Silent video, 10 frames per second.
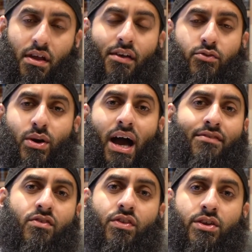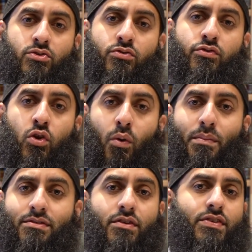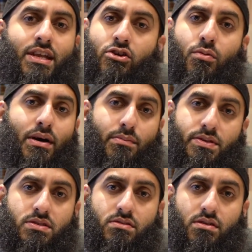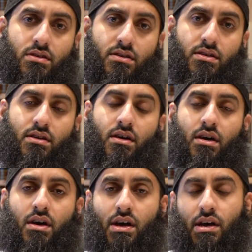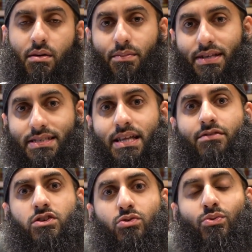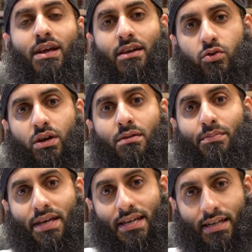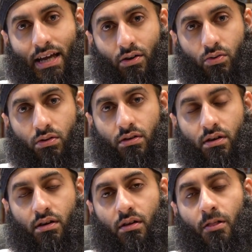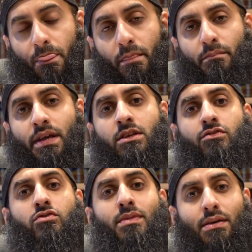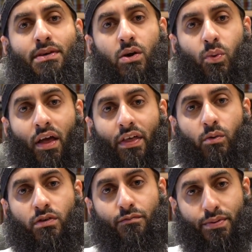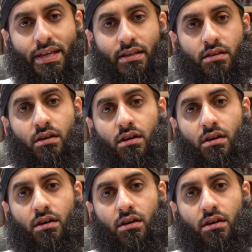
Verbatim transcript: If you haven't, then you've not been fulfilling your purpose. But it's never too late. You can begin now. Many of you may be aware that we've been